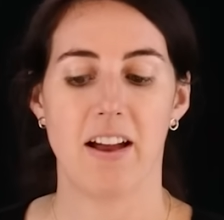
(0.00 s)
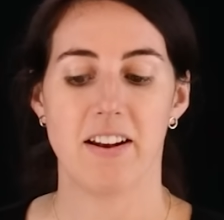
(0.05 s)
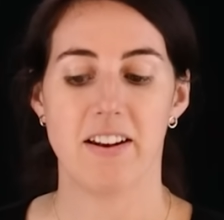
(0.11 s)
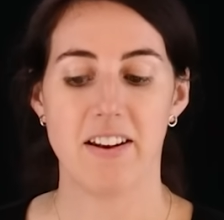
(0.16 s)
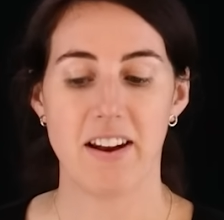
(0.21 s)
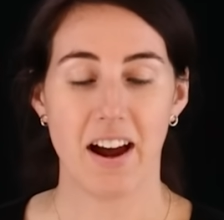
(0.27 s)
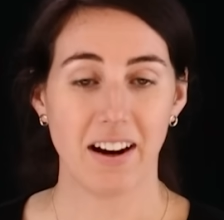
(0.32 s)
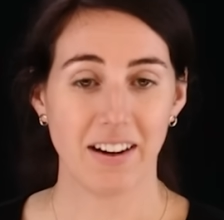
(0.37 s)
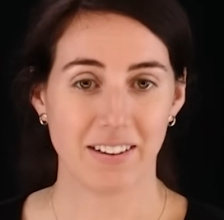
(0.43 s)

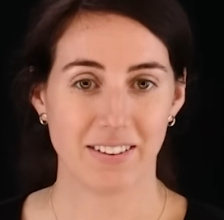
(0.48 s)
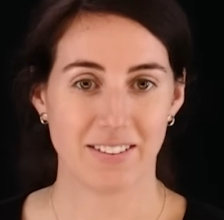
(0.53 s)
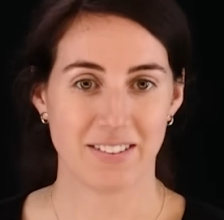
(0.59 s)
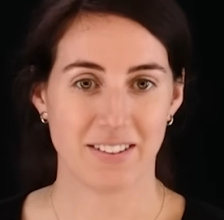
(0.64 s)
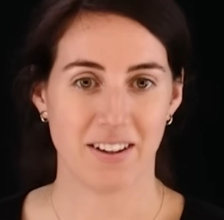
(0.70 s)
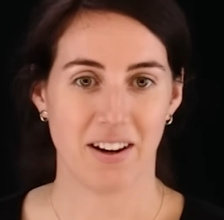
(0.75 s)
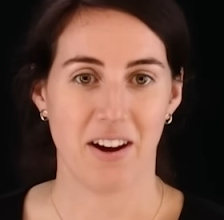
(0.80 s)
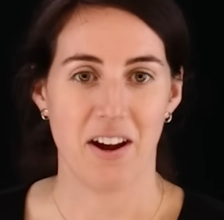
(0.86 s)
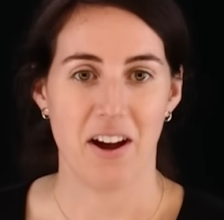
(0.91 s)

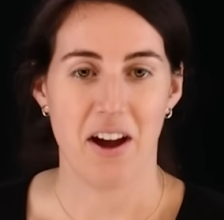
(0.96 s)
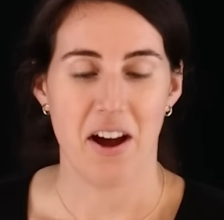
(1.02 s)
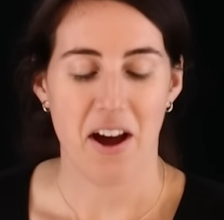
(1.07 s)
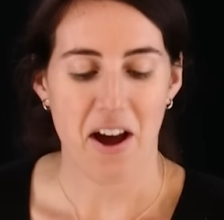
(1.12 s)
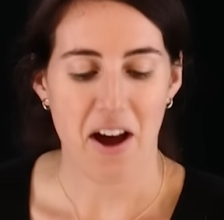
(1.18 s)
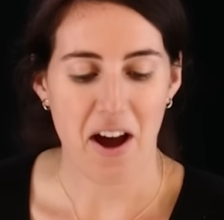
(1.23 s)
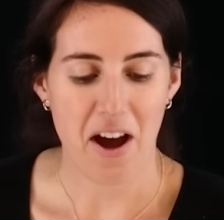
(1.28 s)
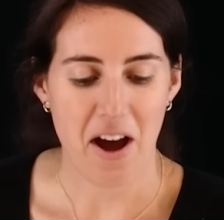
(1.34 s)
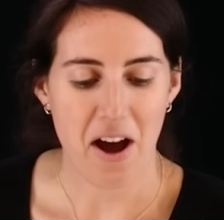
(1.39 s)
Next,
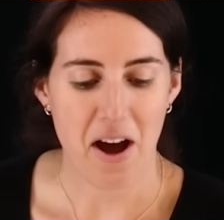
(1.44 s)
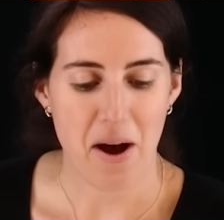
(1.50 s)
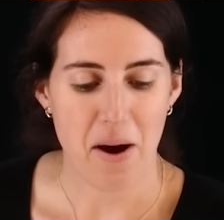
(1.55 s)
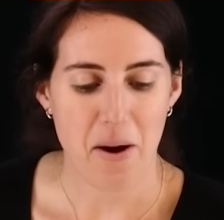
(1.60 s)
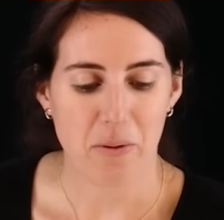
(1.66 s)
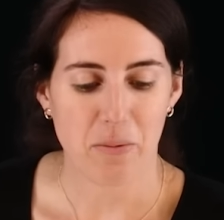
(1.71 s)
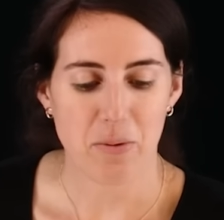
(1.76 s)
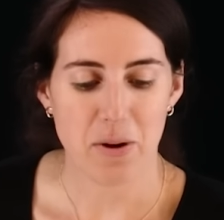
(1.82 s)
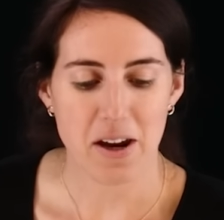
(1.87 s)

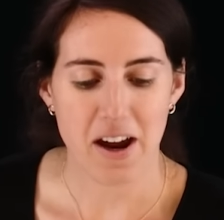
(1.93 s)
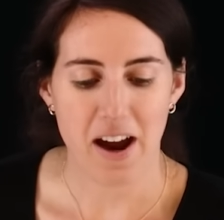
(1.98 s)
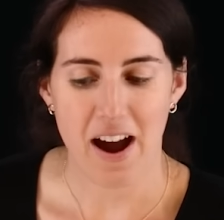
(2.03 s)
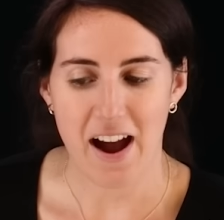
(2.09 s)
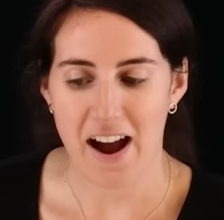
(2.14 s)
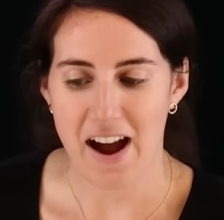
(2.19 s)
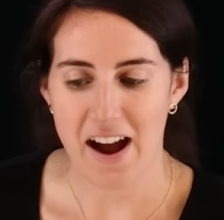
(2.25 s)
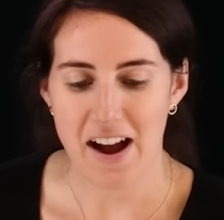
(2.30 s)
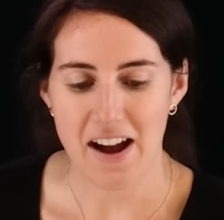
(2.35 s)
uh, we
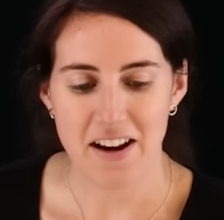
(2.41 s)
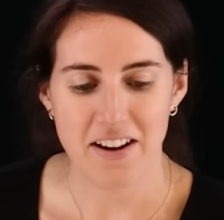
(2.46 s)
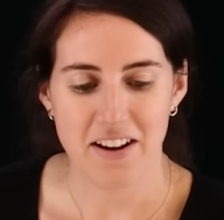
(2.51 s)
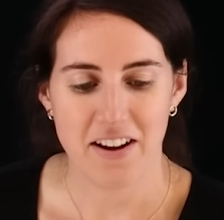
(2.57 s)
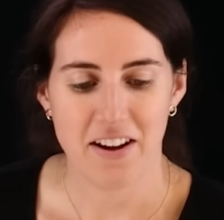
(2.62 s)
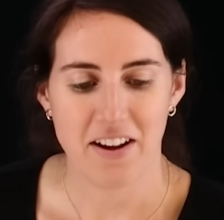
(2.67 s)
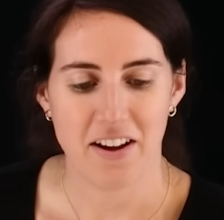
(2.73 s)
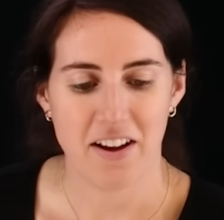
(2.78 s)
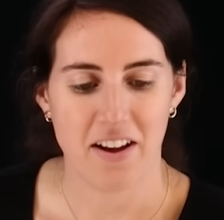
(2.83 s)
had
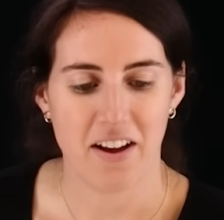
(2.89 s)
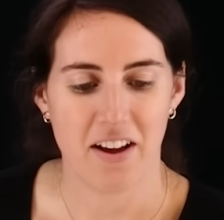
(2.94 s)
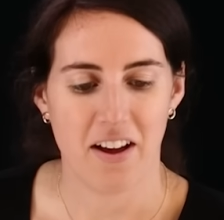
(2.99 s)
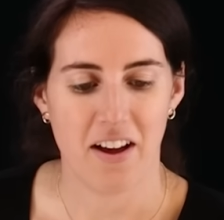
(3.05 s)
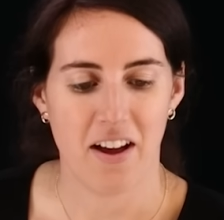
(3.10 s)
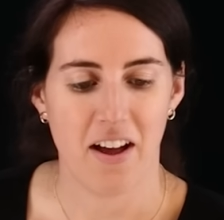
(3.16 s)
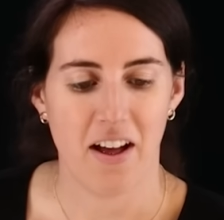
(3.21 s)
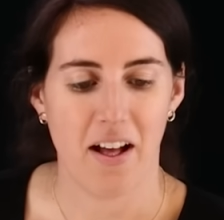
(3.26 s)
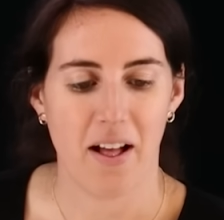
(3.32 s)

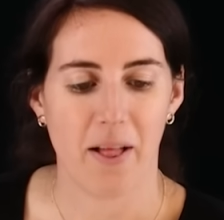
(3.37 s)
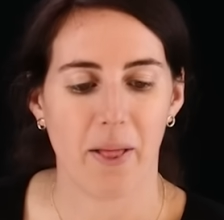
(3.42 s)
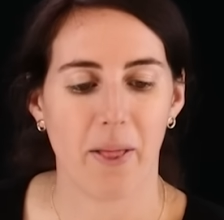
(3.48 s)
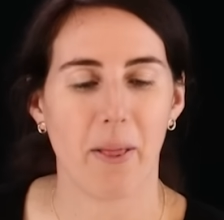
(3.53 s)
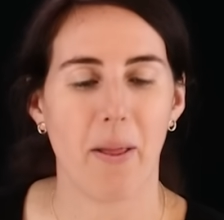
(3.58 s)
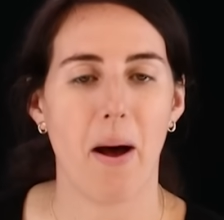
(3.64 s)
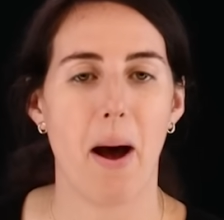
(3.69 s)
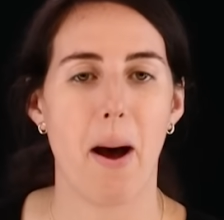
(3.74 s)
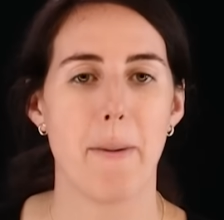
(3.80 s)

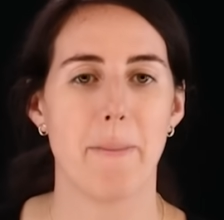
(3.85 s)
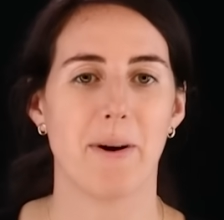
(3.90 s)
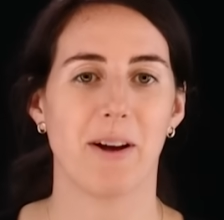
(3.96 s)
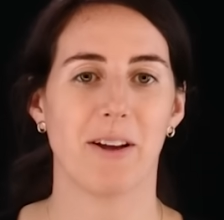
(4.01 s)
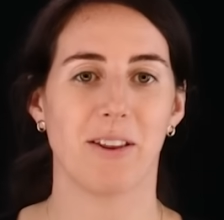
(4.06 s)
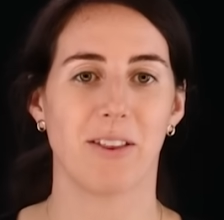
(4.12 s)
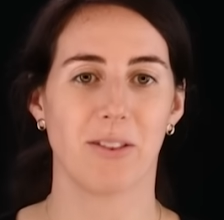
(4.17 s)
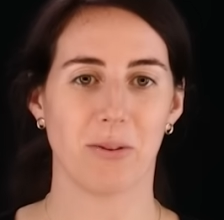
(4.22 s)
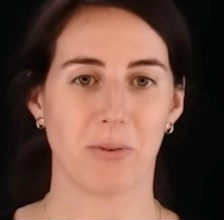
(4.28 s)

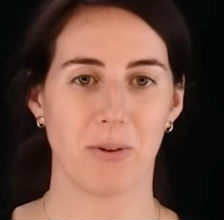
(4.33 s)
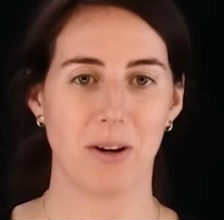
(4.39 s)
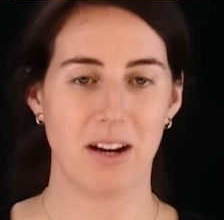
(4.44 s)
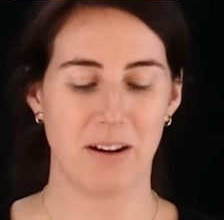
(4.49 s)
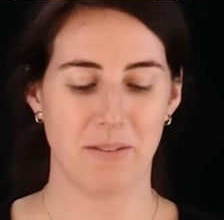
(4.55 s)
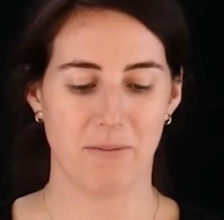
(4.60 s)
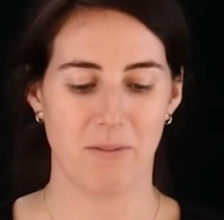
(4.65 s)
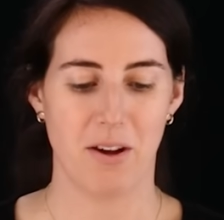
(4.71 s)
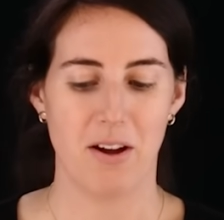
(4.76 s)
Llama
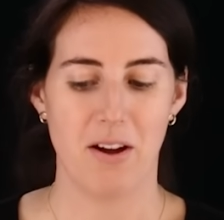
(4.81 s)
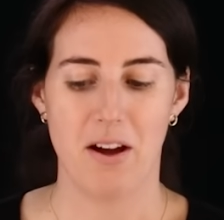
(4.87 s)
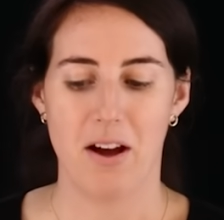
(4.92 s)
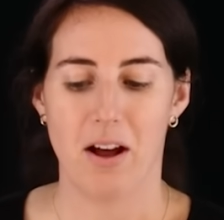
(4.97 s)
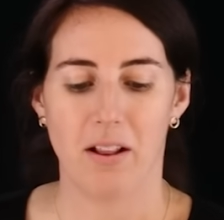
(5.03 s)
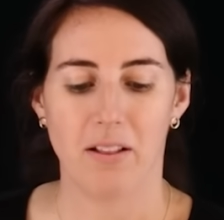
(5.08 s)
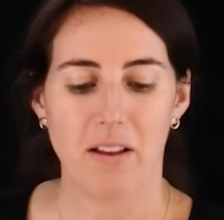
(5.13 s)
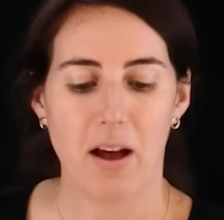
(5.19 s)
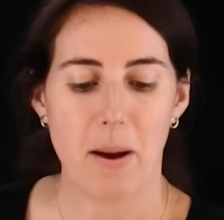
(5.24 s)
3.
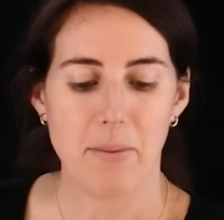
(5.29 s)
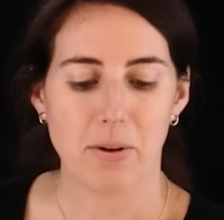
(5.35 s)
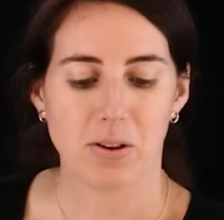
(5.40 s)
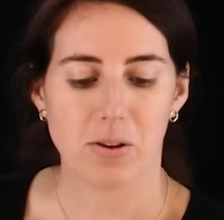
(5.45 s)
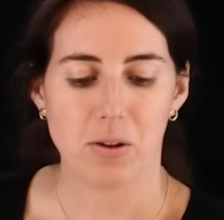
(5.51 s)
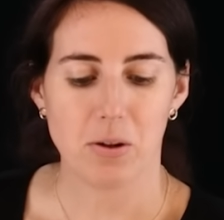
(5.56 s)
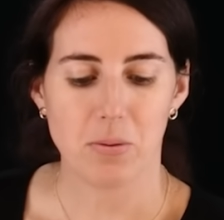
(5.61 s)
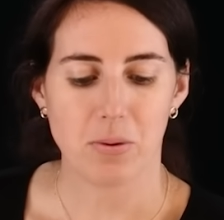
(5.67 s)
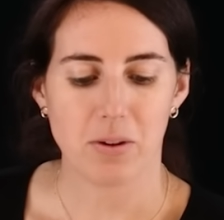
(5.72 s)
Llama
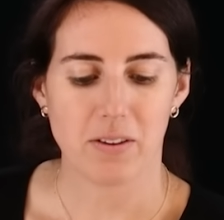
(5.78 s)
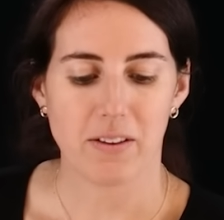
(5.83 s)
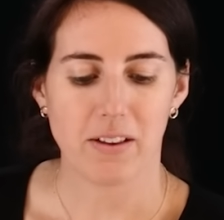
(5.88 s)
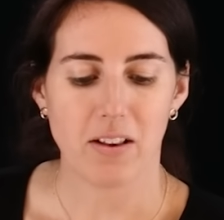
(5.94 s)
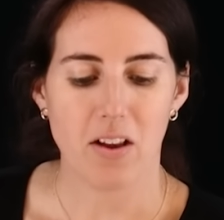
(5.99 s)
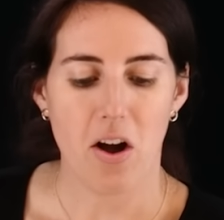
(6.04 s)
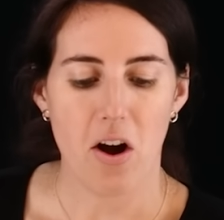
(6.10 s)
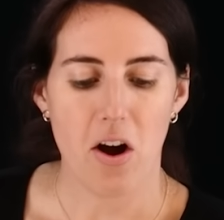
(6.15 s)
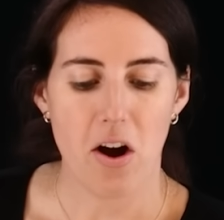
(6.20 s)
3 was
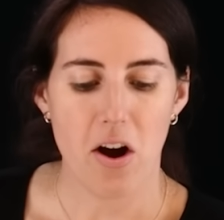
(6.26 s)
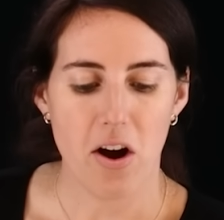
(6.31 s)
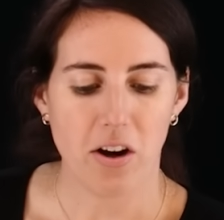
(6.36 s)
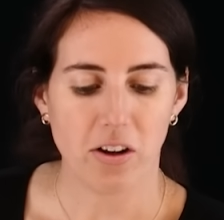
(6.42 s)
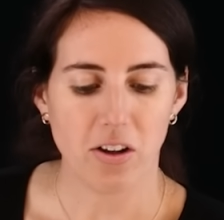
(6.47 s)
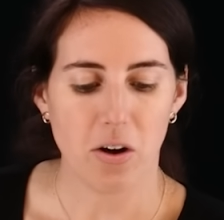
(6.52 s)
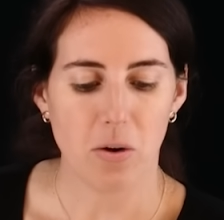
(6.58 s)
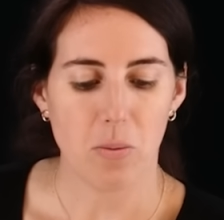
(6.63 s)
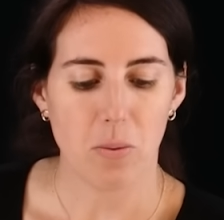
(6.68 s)

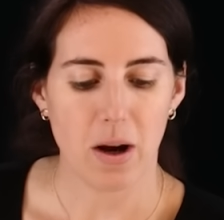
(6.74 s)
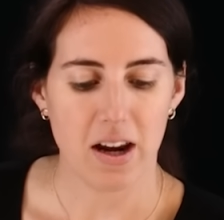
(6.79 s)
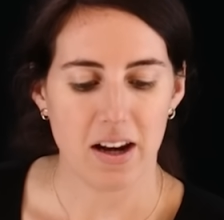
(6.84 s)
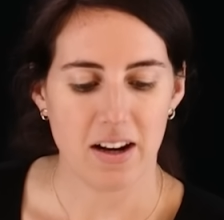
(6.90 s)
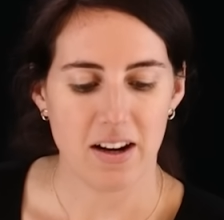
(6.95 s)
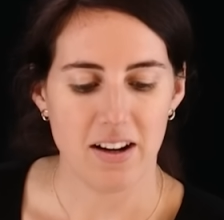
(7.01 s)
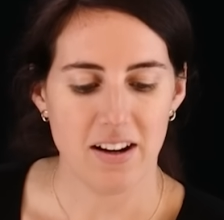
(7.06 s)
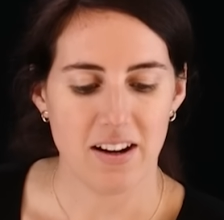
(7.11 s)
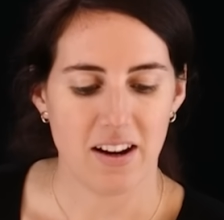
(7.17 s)
long
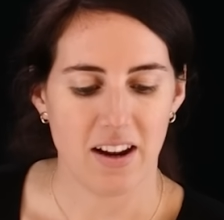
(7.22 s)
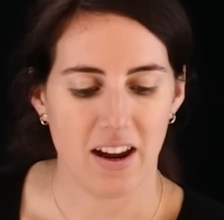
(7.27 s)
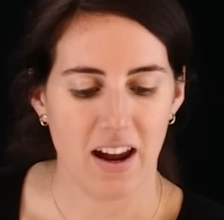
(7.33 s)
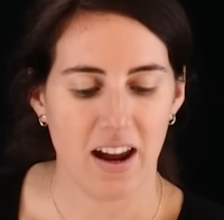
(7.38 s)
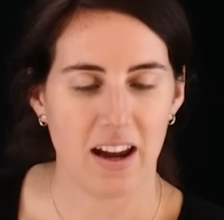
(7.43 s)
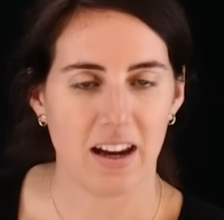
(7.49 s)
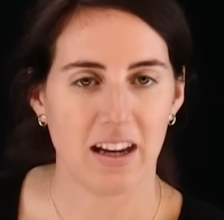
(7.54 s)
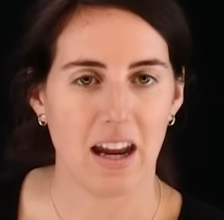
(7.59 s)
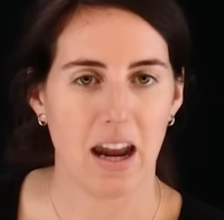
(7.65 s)
awaited
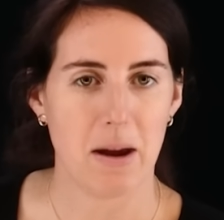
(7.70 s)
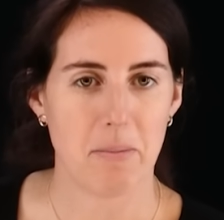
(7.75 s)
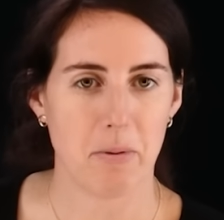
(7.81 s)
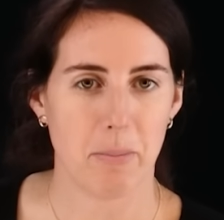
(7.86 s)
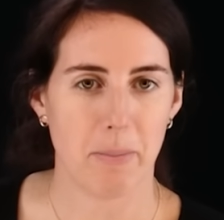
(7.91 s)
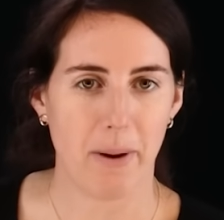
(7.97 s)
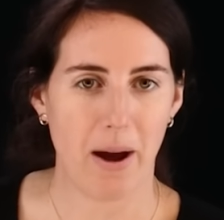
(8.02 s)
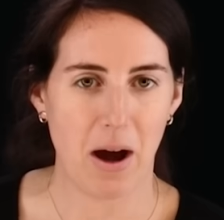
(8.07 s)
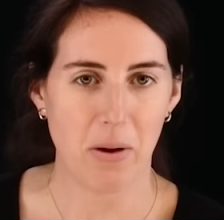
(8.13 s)
and came
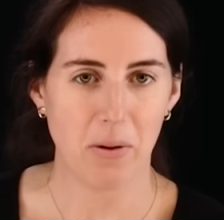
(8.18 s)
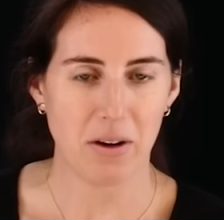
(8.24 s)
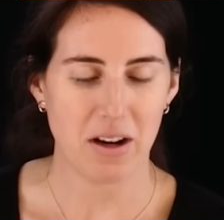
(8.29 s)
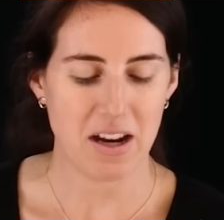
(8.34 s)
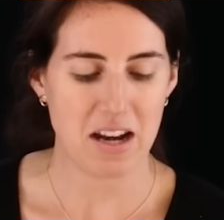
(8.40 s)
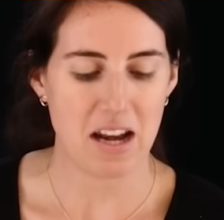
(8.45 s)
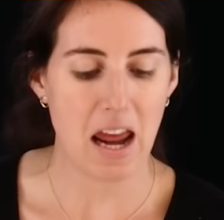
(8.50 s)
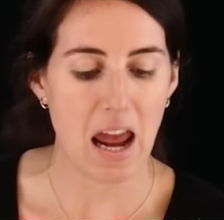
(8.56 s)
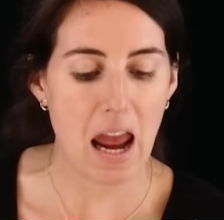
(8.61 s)
about
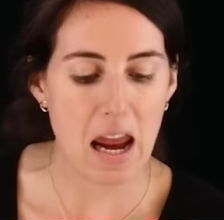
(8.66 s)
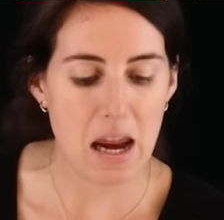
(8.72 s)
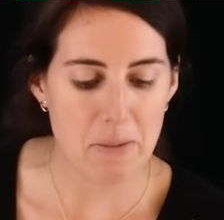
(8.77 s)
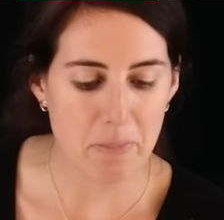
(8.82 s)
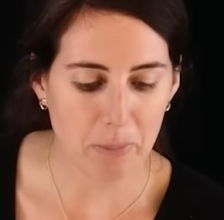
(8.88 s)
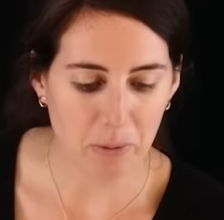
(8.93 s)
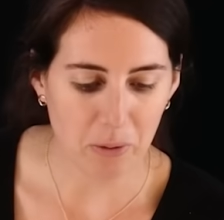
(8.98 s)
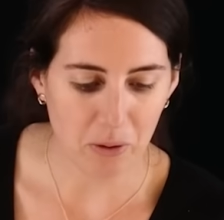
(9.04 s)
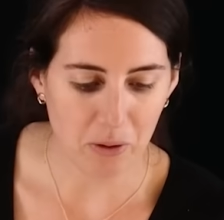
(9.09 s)
in
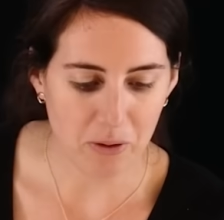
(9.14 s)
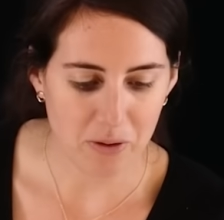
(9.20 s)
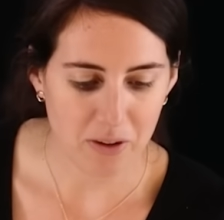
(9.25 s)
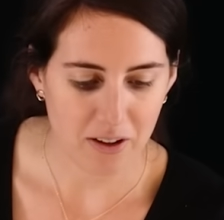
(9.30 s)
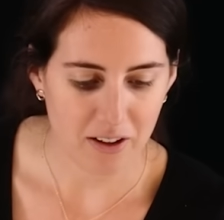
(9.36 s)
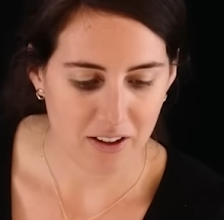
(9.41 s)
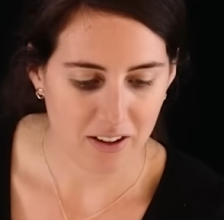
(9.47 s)
April